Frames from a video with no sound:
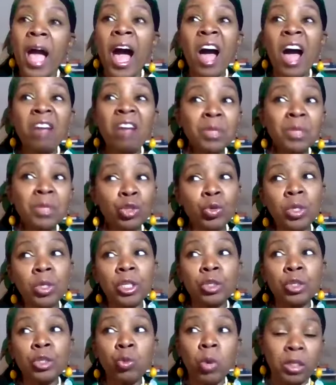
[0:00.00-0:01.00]
I've been doing
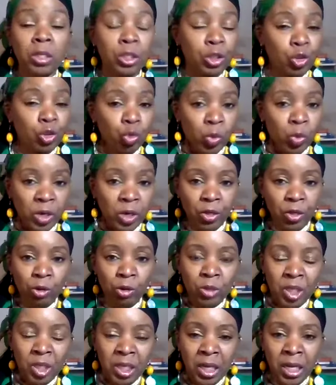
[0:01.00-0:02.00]
this work since
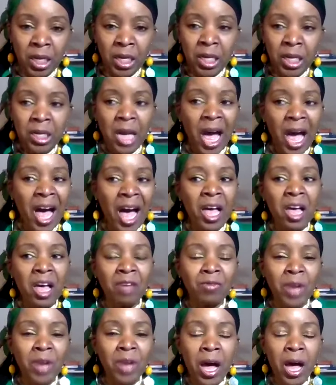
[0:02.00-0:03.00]
2013. I
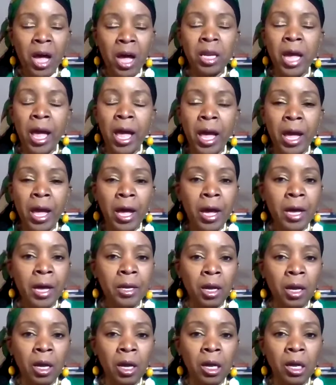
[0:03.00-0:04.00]
have not
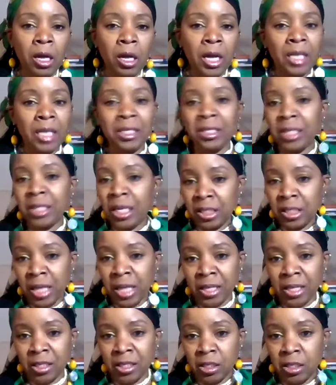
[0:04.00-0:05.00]
had a state
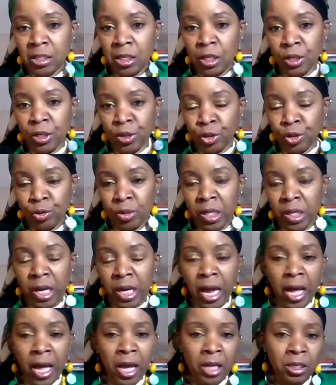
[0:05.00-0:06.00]
tax issue that
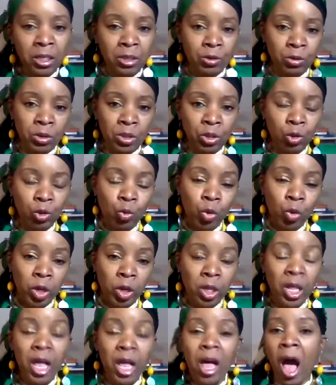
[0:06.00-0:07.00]
I had to deal
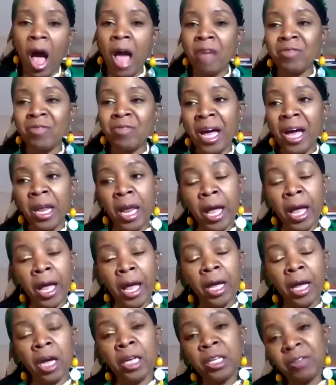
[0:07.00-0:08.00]
with. I have not
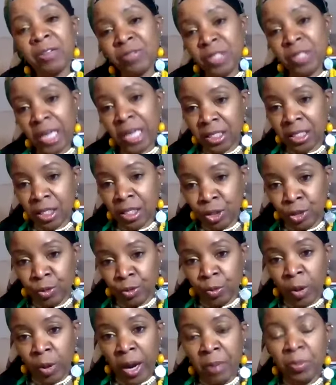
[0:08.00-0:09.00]
had a gift tax
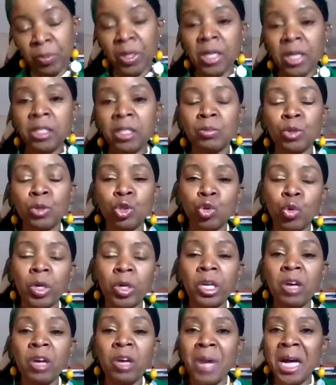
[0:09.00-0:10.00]
issue, right? Because the
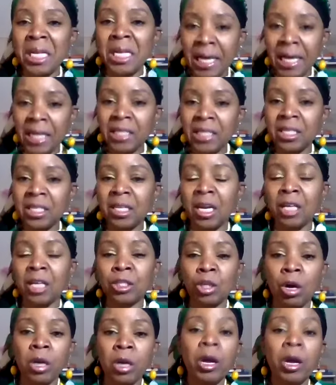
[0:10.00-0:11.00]
majority of my clients that I
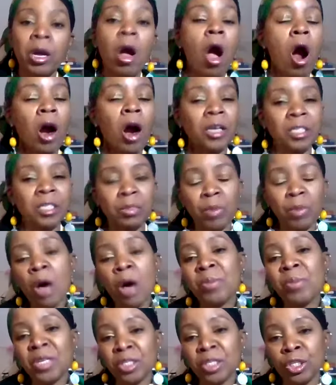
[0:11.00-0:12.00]
target are
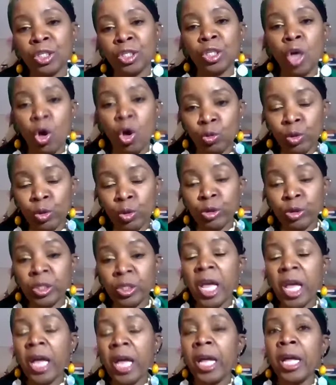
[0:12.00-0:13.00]
small business owners,